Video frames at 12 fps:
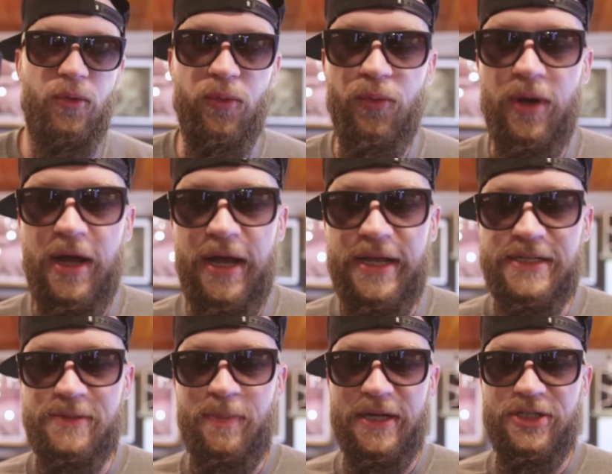
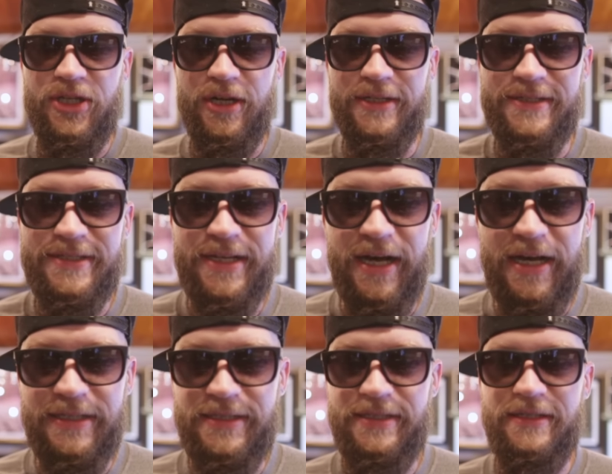Rise by Sean
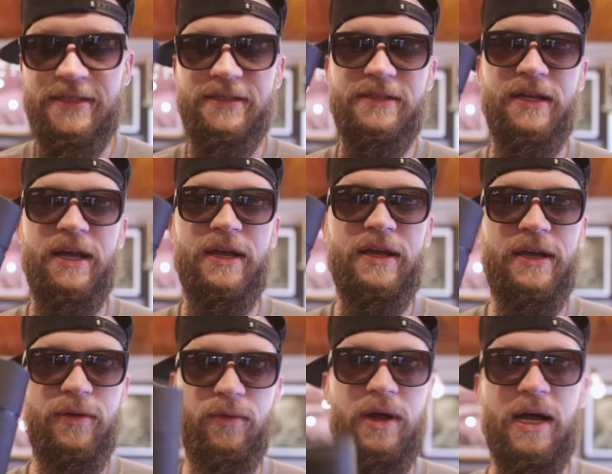Scott.
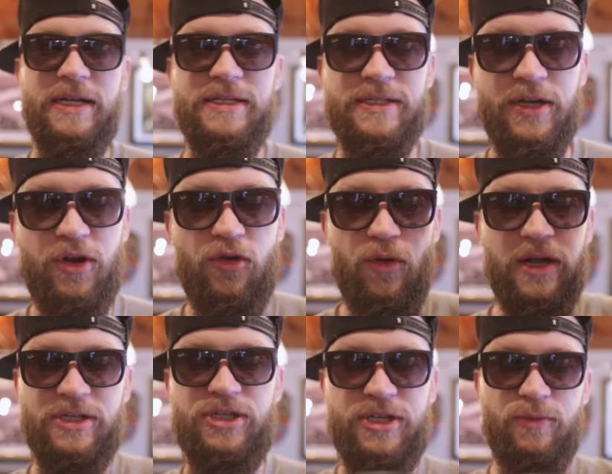Rise is a
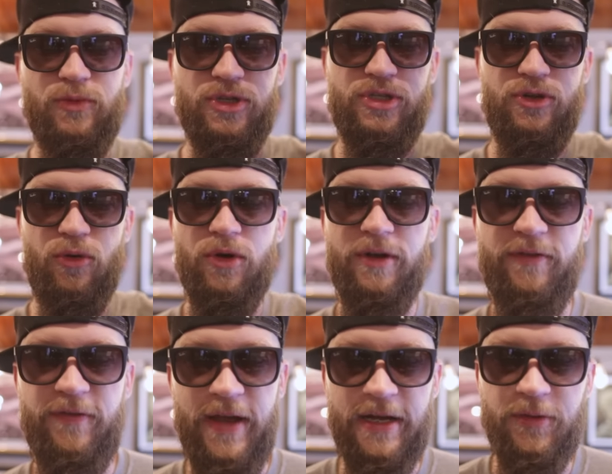crushed and restored
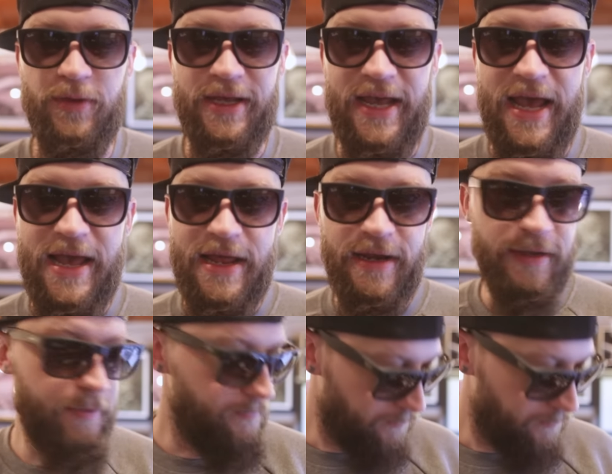effect with a can.